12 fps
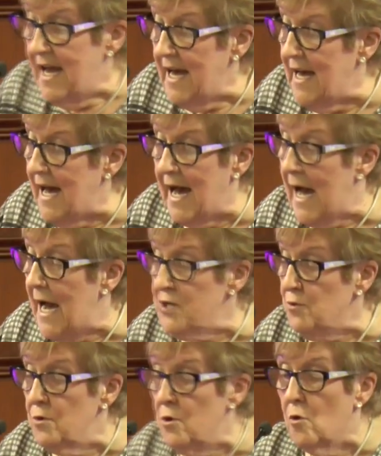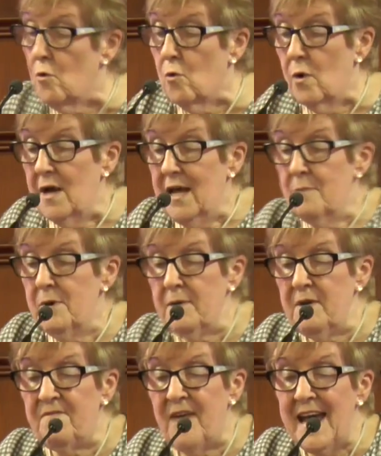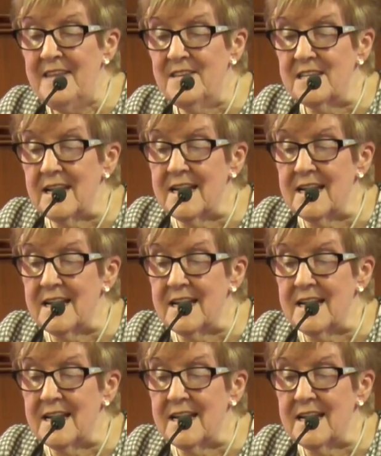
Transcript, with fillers: Uh, I, I don't know. But we find that